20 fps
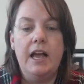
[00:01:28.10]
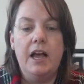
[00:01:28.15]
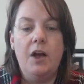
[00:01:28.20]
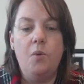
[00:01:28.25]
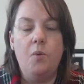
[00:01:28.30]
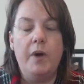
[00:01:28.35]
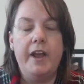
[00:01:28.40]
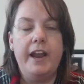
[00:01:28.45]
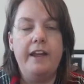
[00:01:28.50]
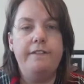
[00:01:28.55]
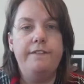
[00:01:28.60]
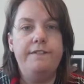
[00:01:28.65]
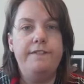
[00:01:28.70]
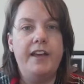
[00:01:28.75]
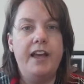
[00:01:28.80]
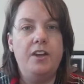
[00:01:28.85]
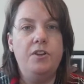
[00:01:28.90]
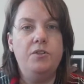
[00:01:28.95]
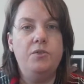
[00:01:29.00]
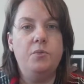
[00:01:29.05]
what I
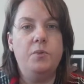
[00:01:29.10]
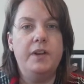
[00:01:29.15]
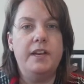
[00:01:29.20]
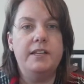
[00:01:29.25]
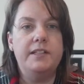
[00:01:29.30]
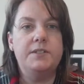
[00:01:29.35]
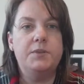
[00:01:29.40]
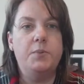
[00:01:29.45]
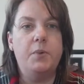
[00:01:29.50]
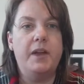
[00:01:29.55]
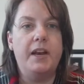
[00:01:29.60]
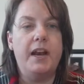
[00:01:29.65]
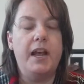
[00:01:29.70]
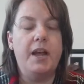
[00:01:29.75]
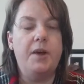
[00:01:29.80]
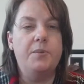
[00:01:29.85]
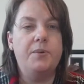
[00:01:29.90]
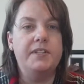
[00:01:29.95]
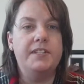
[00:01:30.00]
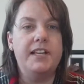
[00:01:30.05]
found was when I
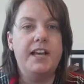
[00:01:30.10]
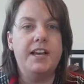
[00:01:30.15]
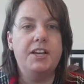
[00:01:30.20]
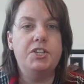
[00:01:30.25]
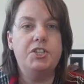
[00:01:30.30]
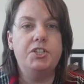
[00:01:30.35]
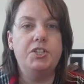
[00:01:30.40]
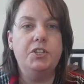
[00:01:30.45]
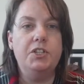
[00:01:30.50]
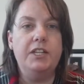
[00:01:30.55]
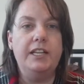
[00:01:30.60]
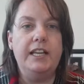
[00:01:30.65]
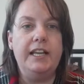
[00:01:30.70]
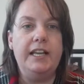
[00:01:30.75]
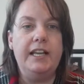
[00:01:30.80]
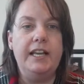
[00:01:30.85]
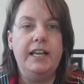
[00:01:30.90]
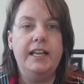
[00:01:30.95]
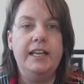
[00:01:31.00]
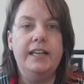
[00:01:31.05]
was
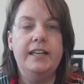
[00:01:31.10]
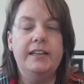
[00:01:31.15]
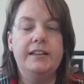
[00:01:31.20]
actually